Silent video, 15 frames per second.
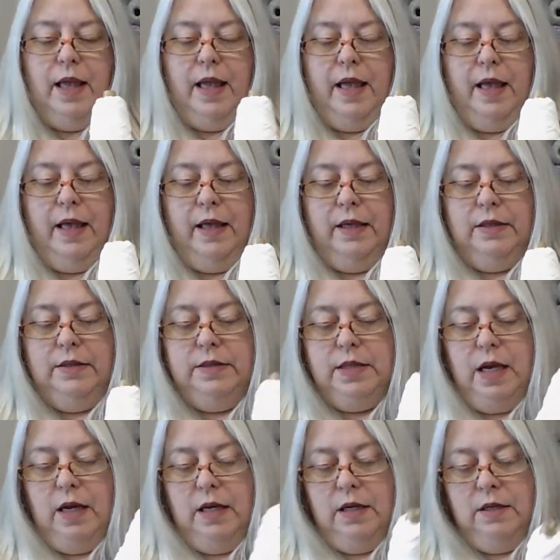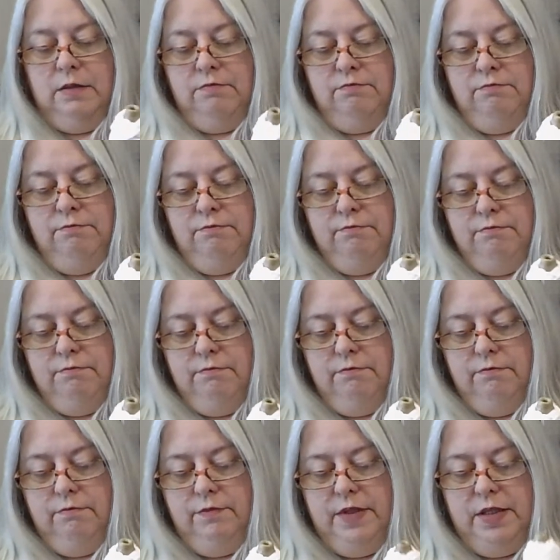And
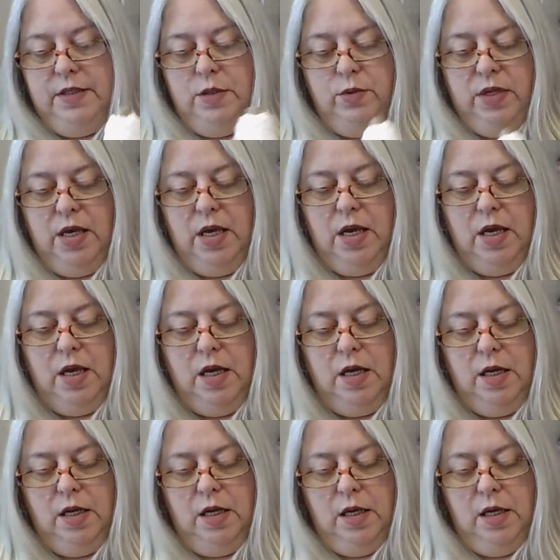so yeah,